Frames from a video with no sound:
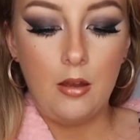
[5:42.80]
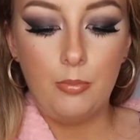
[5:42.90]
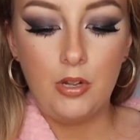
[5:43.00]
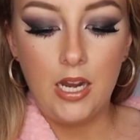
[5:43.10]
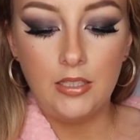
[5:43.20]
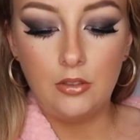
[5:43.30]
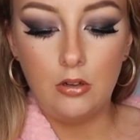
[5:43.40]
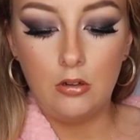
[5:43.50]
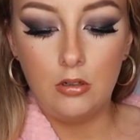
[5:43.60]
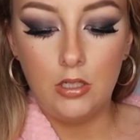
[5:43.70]
press it
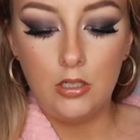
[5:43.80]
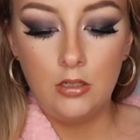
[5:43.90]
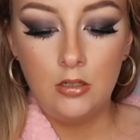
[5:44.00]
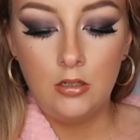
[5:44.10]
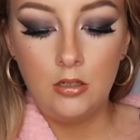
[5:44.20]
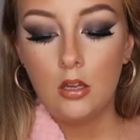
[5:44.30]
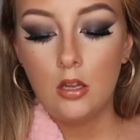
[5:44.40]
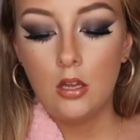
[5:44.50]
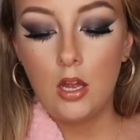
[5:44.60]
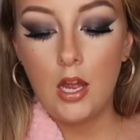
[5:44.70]
on,
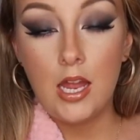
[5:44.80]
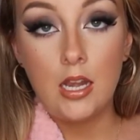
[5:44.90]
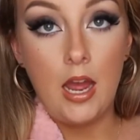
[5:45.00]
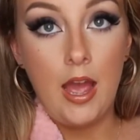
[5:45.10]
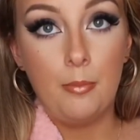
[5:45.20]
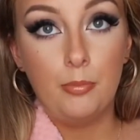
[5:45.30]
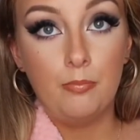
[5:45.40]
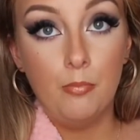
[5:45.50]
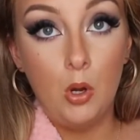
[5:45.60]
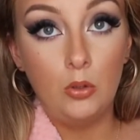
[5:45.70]
and I
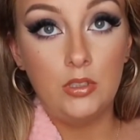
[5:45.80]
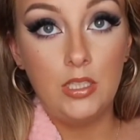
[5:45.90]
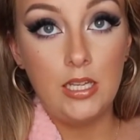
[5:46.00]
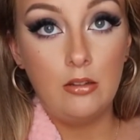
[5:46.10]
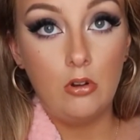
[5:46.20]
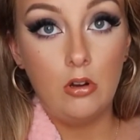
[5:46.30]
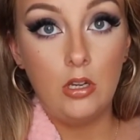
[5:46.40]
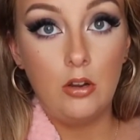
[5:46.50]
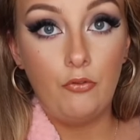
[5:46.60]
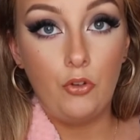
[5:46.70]
hold the nail
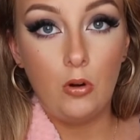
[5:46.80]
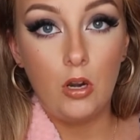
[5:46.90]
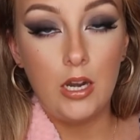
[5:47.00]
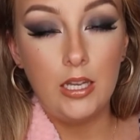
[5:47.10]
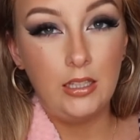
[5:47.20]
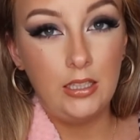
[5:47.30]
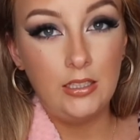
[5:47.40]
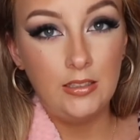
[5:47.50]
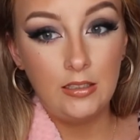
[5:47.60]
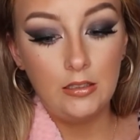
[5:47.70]
on for at
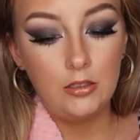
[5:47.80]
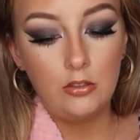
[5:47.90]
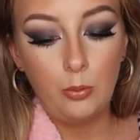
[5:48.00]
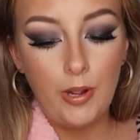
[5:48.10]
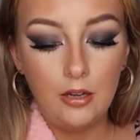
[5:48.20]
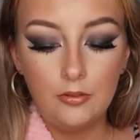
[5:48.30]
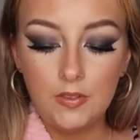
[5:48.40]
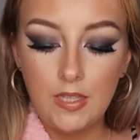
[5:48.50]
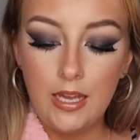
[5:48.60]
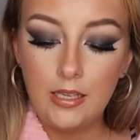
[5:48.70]
least twelve
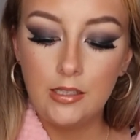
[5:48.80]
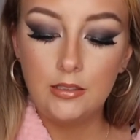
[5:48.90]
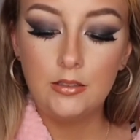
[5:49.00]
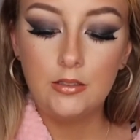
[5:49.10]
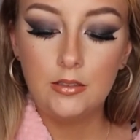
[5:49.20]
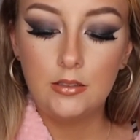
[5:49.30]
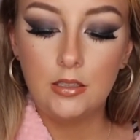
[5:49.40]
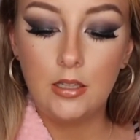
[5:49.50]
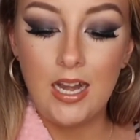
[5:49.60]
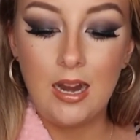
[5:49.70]
seconds,
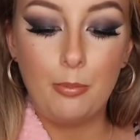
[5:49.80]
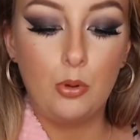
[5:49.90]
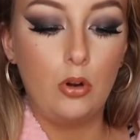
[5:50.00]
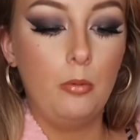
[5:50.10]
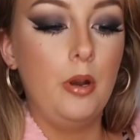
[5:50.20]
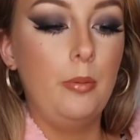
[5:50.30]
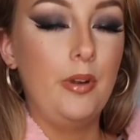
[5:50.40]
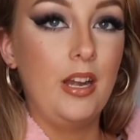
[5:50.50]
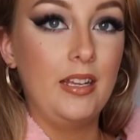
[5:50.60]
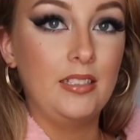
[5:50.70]
and I proper
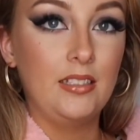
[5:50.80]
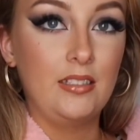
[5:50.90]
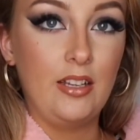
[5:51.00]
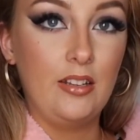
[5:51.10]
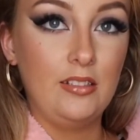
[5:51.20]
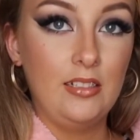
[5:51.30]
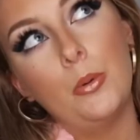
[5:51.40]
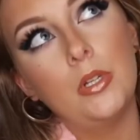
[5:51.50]
press it down.